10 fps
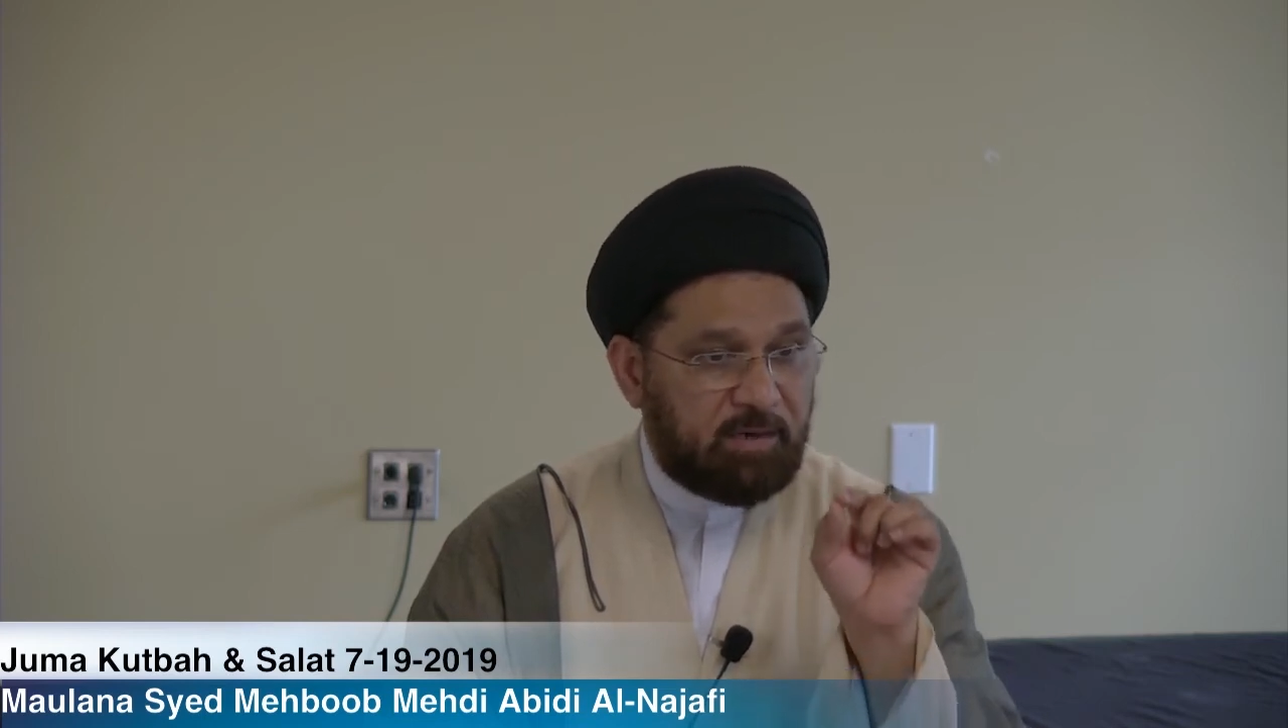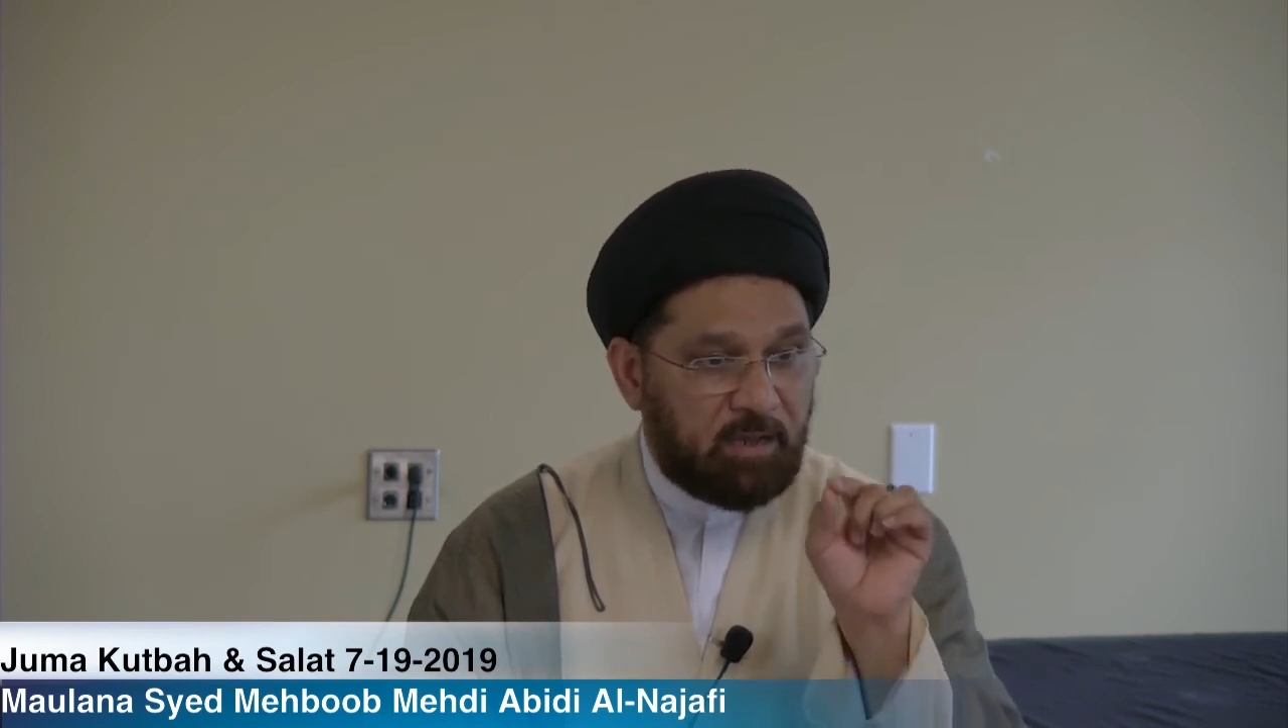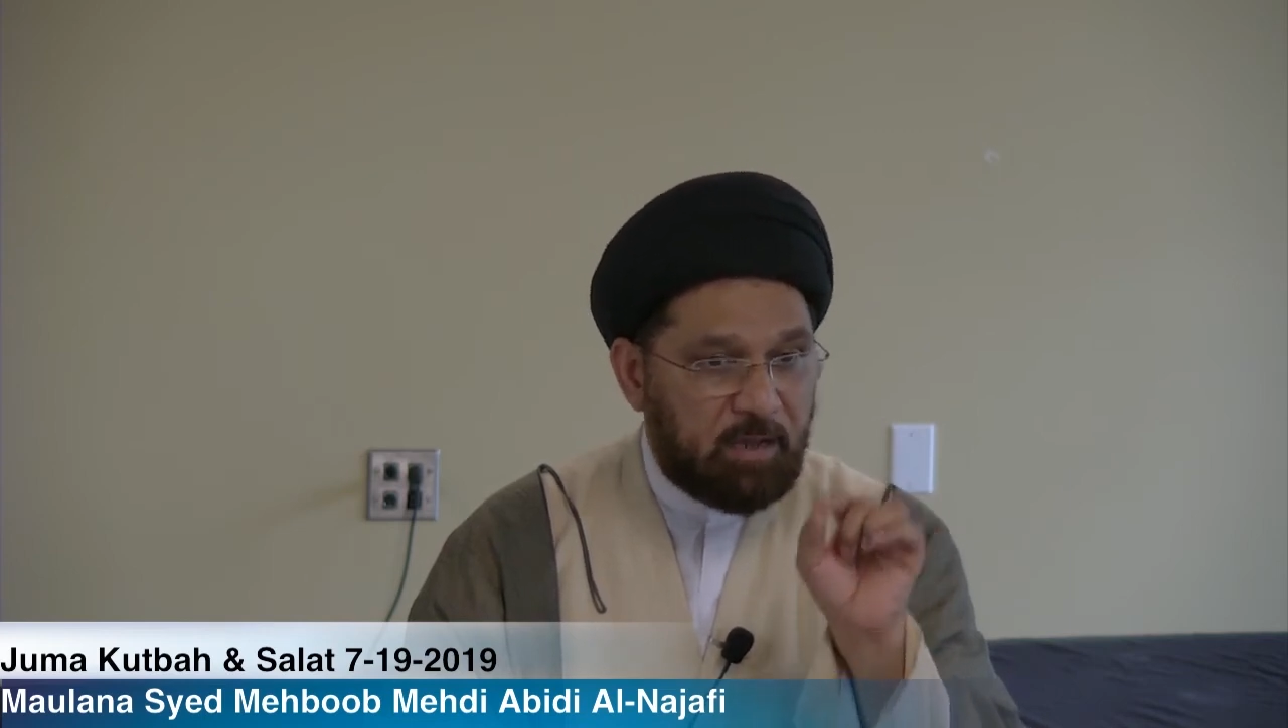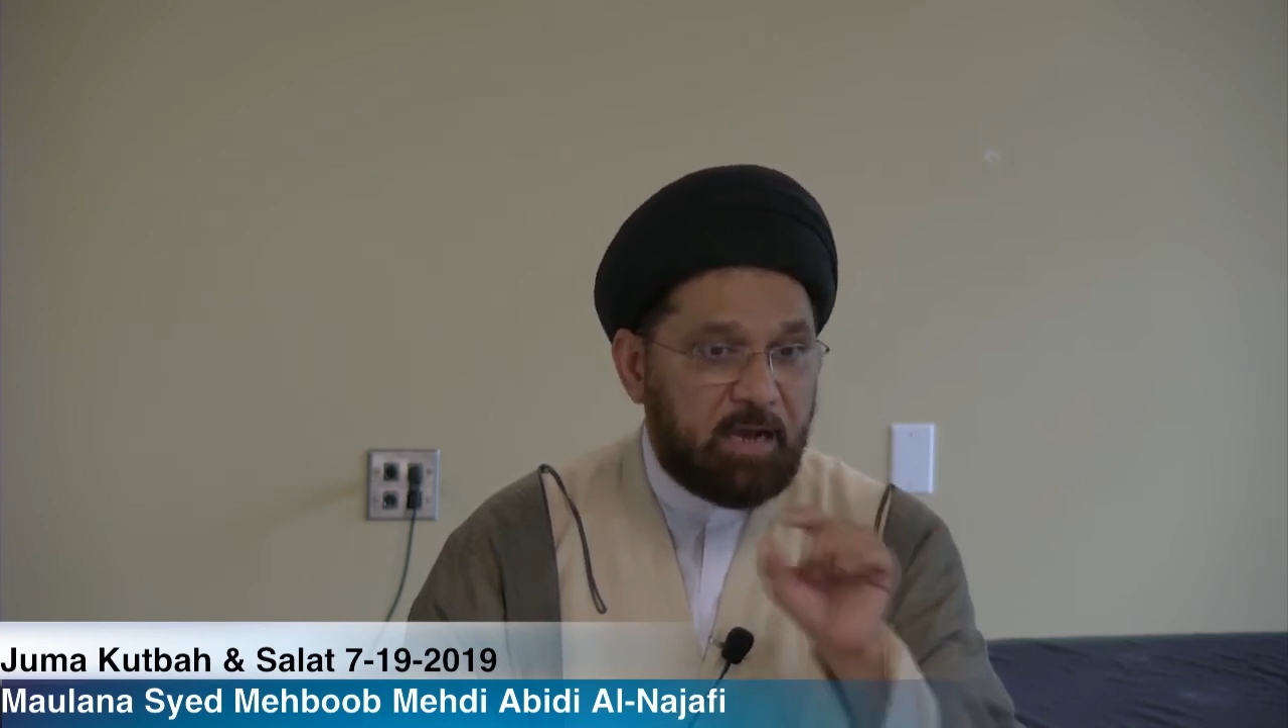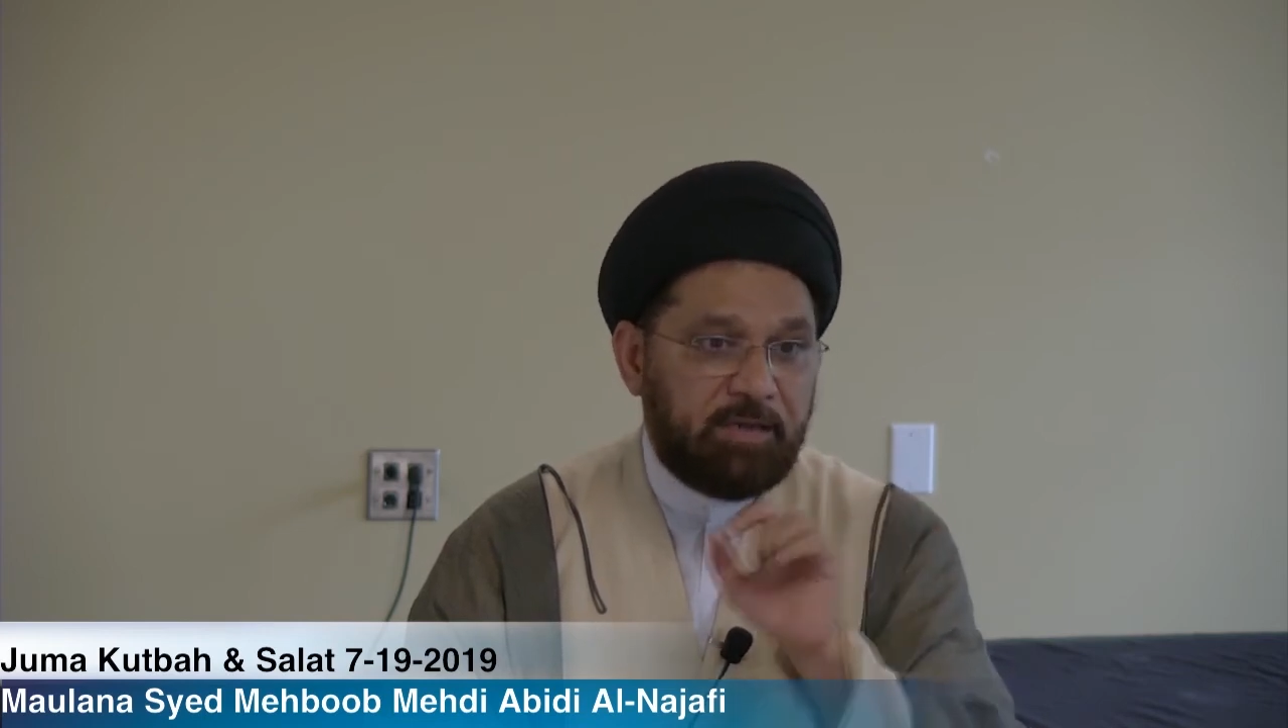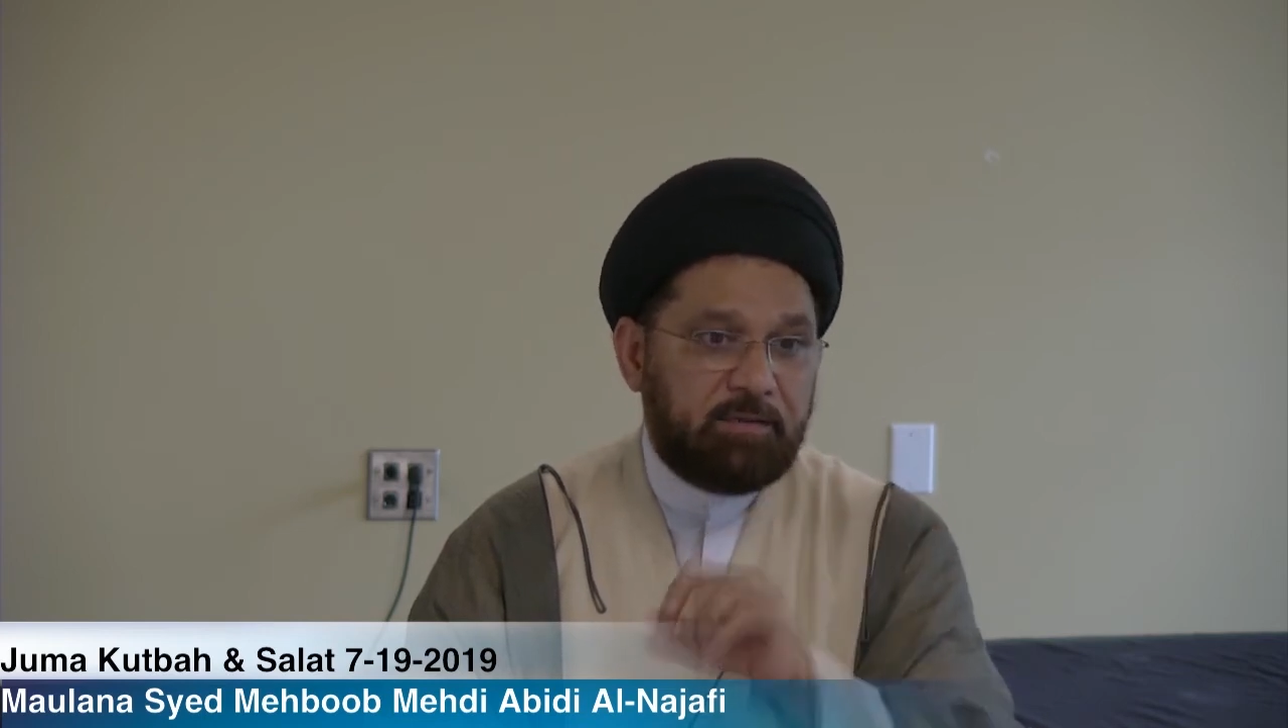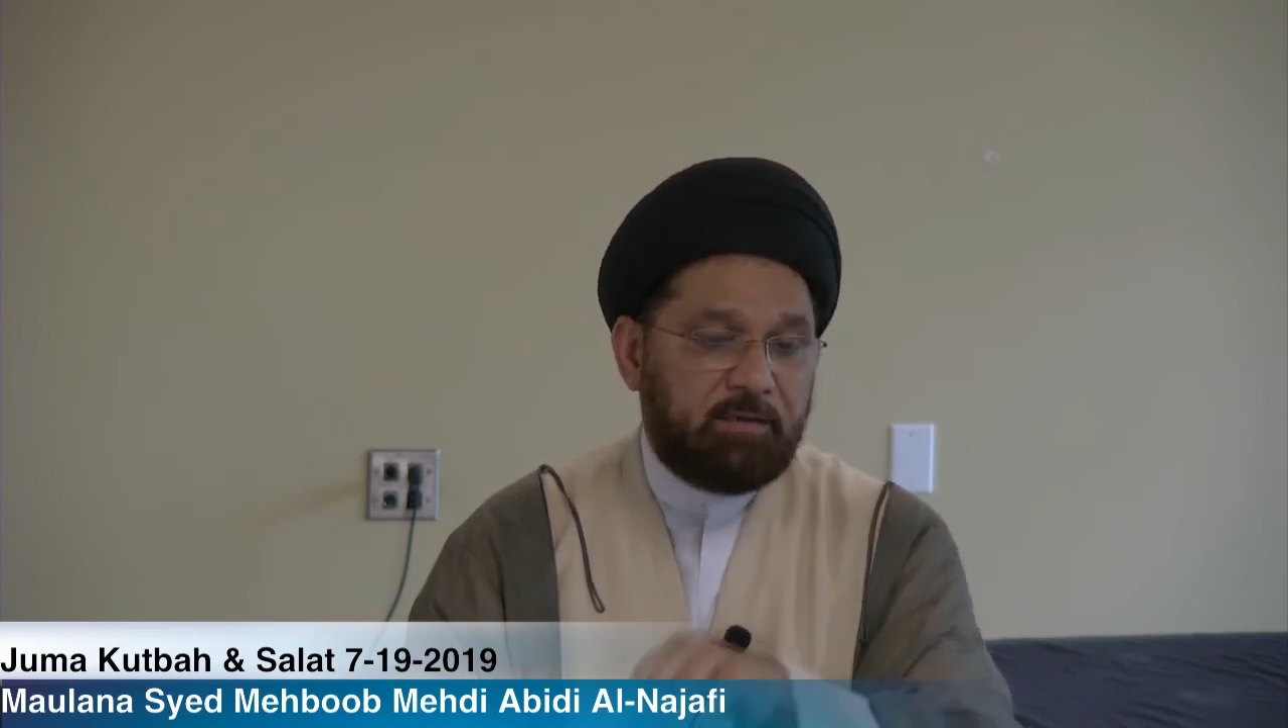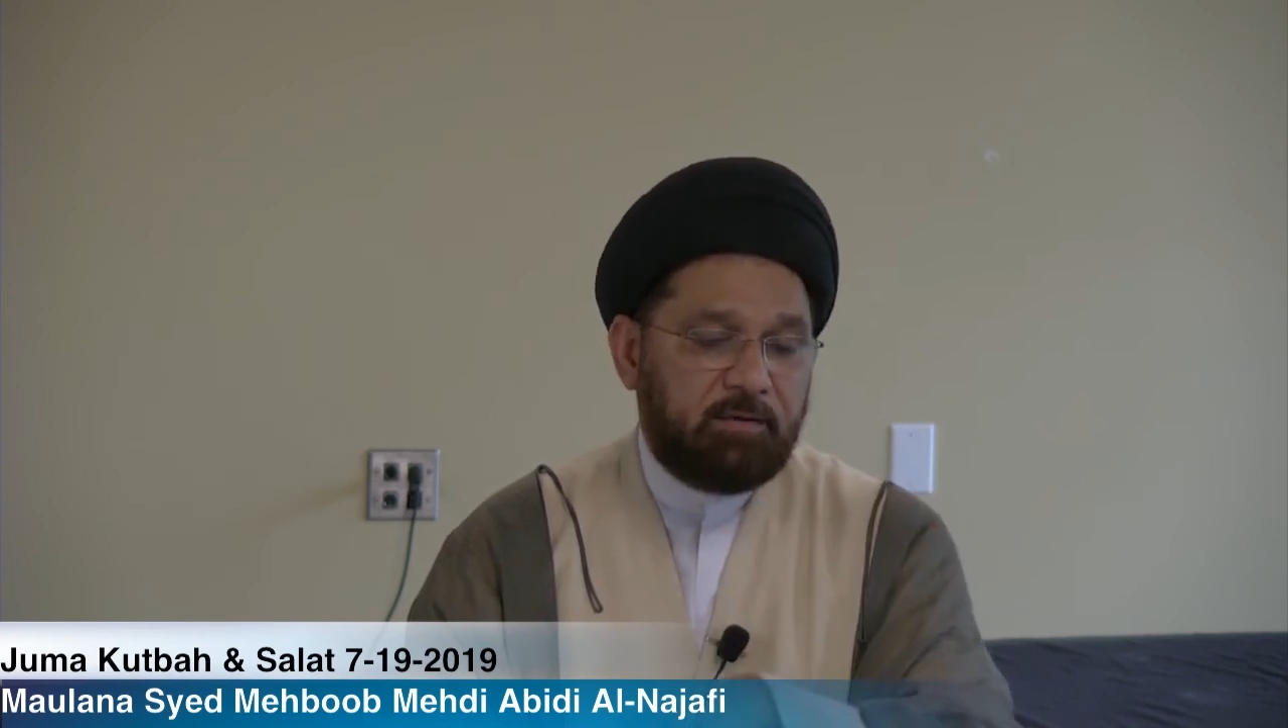and aqaid.